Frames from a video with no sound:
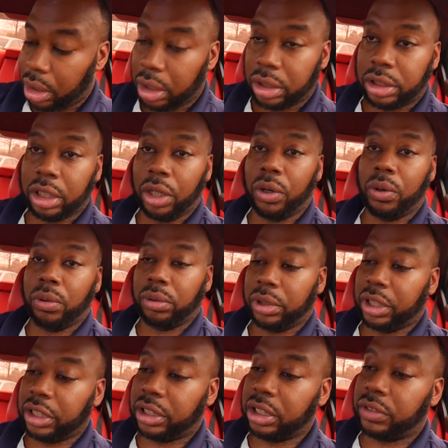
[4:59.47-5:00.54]
so
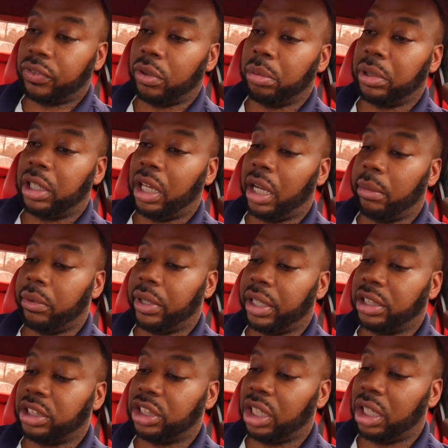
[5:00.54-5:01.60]
this is from Camera
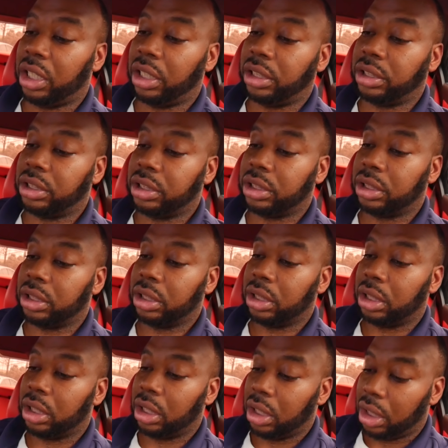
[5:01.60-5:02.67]
Exchange.
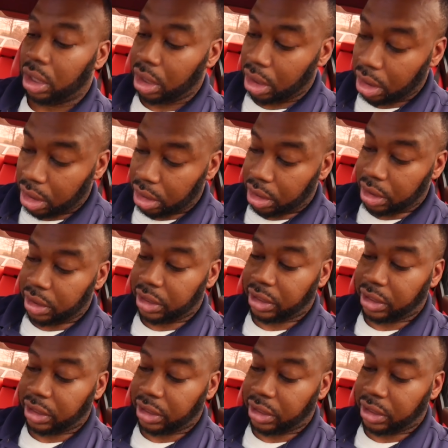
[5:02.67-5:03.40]
This